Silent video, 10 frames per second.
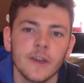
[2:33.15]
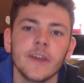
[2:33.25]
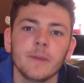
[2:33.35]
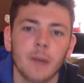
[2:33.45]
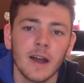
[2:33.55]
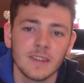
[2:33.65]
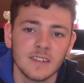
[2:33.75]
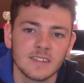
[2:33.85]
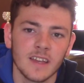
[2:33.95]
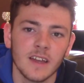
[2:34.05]
he bagged
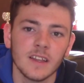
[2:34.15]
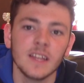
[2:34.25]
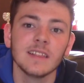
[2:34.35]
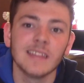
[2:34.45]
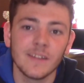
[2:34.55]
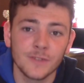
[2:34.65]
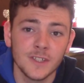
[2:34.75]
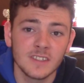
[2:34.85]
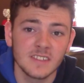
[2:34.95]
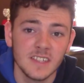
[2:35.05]
himself
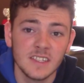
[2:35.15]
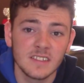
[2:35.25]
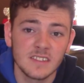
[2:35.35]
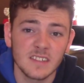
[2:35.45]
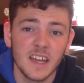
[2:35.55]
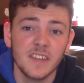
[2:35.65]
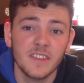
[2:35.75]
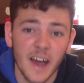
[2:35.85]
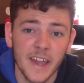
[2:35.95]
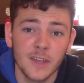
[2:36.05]
11 assists and
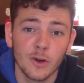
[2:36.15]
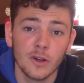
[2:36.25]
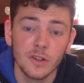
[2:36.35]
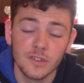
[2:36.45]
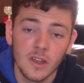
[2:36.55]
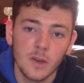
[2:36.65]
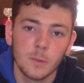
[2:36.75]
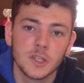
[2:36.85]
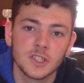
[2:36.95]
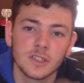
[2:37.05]
9 goals,
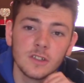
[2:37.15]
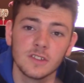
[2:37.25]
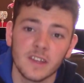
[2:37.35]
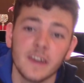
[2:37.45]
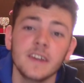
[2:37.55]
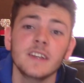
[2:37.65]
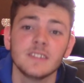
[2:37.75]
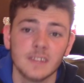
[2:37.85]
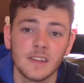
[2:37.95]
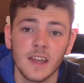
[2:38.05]
which shows that he
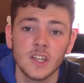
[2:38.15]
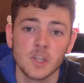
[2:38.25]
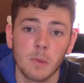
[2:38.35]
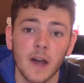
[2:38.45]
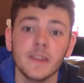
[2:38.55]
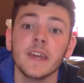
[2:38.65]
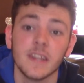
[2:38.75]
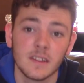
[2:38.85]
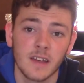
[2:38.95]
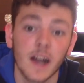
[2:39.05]
is the danger man
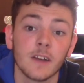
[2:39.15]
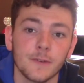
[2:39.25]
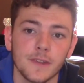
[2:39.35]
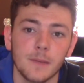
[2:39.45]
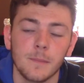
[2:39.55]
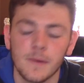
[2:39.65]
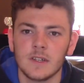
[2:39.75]
in attack for them.